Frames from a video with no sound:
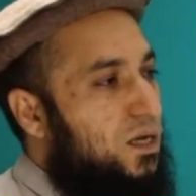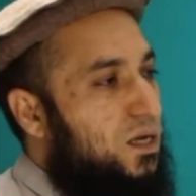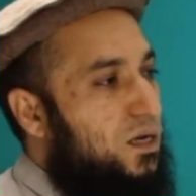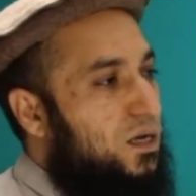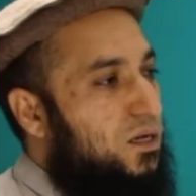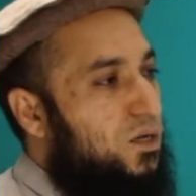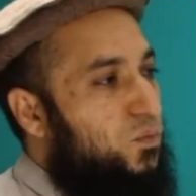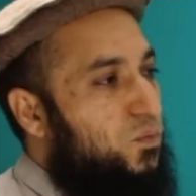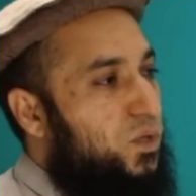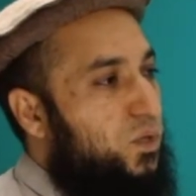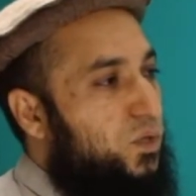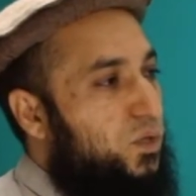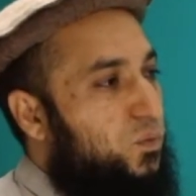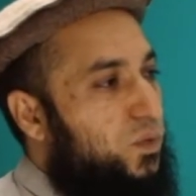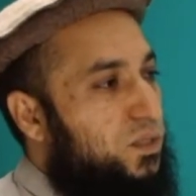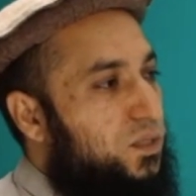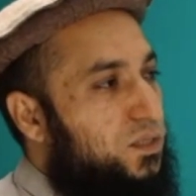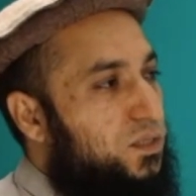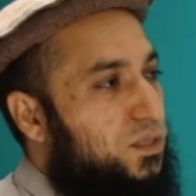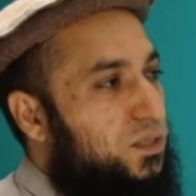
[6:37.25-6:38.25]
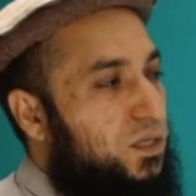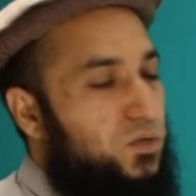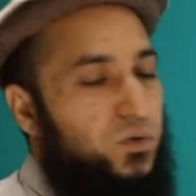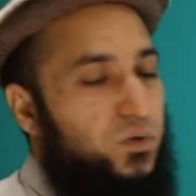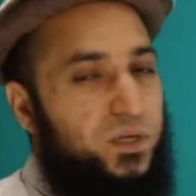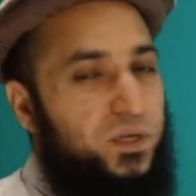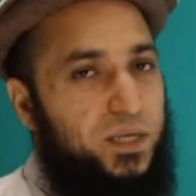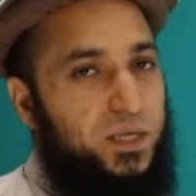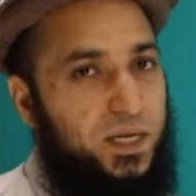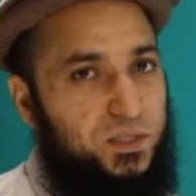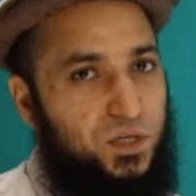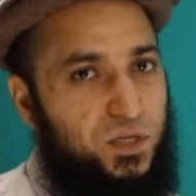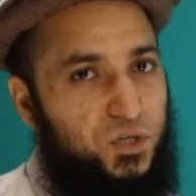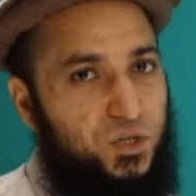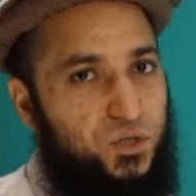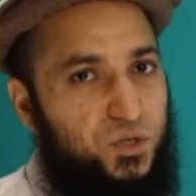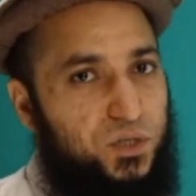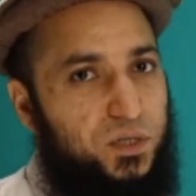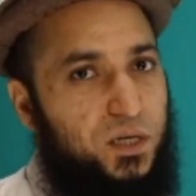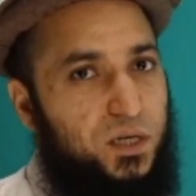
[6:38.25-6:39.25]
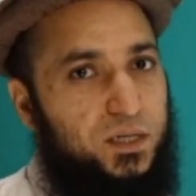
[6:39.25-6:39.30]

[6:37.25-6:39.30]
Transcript: We will see you in next session.